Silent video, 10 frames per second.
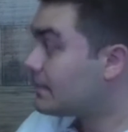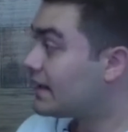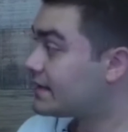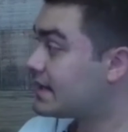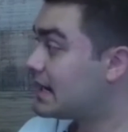And
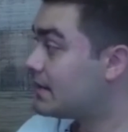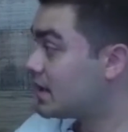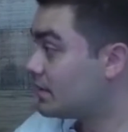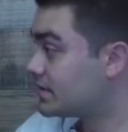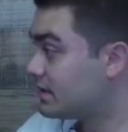by the time
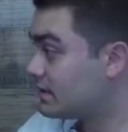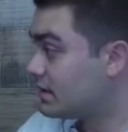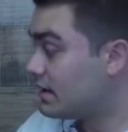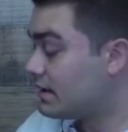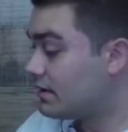it comes
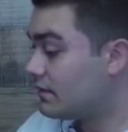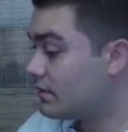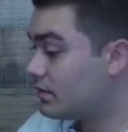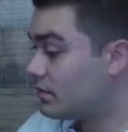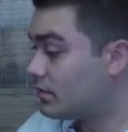
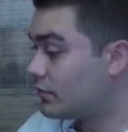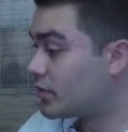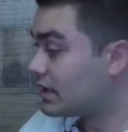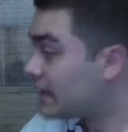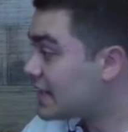
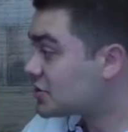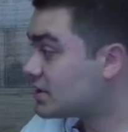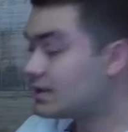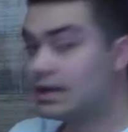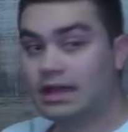for an
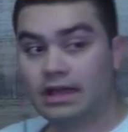election,